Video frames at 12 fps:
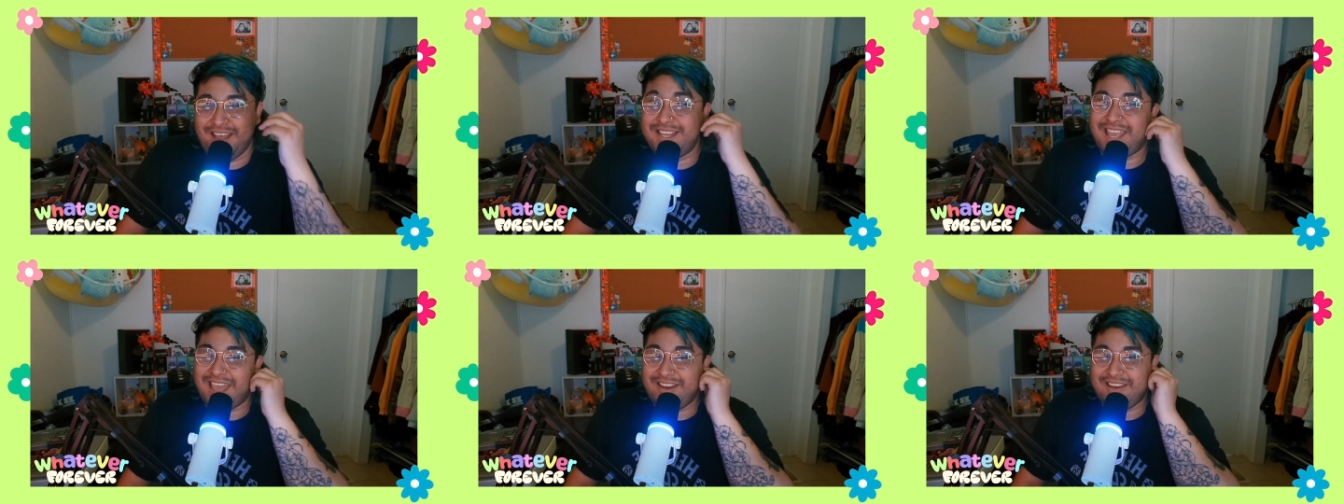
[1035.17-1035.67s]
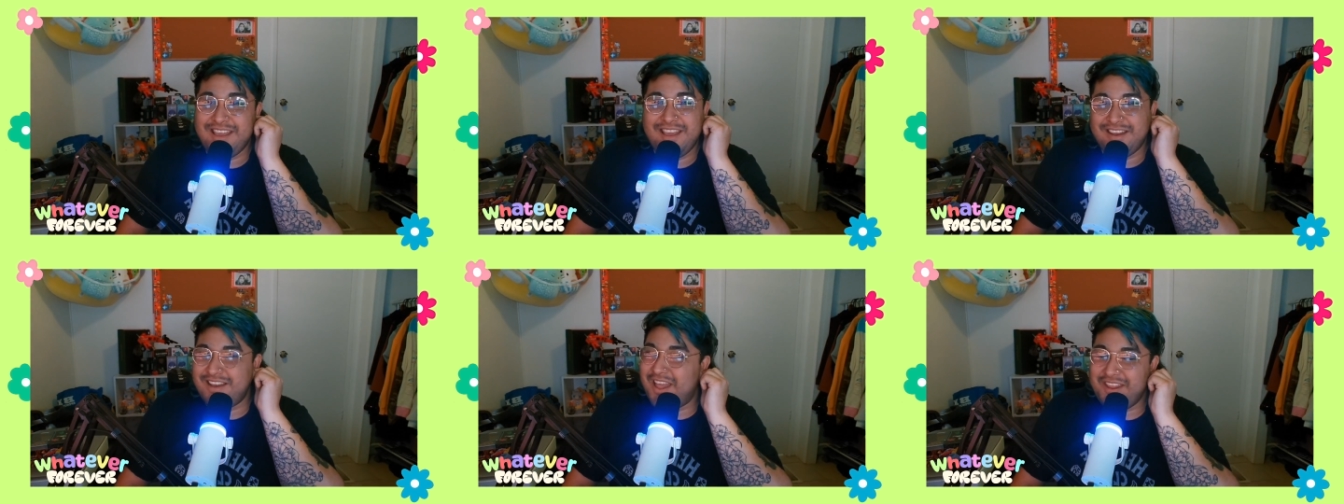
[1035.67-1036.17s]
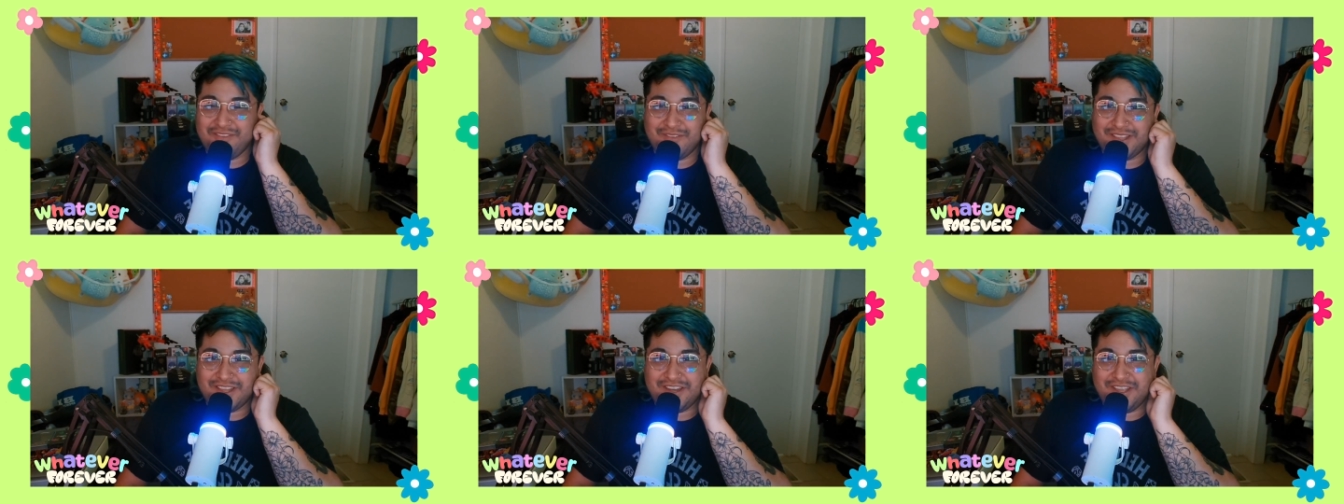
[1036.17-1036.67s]
again not even
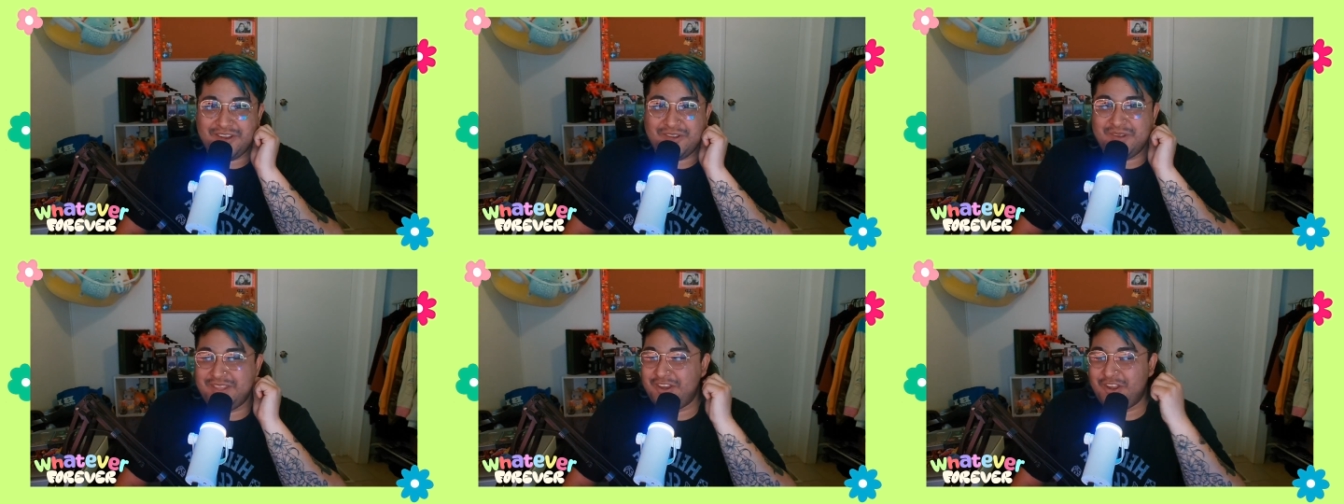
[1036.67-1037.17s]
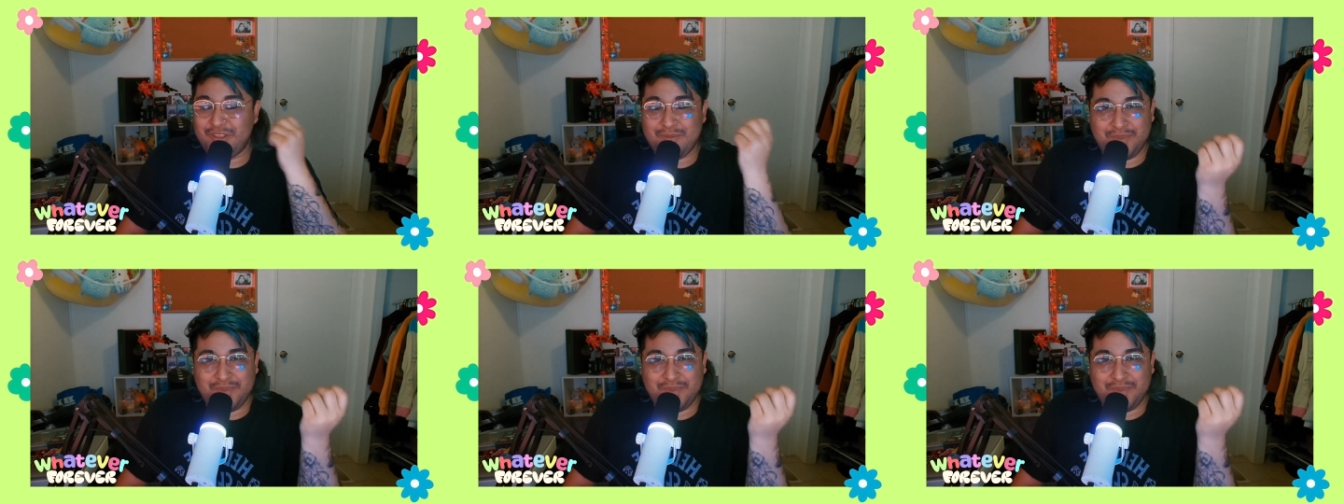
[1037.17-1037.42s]
with the needle with another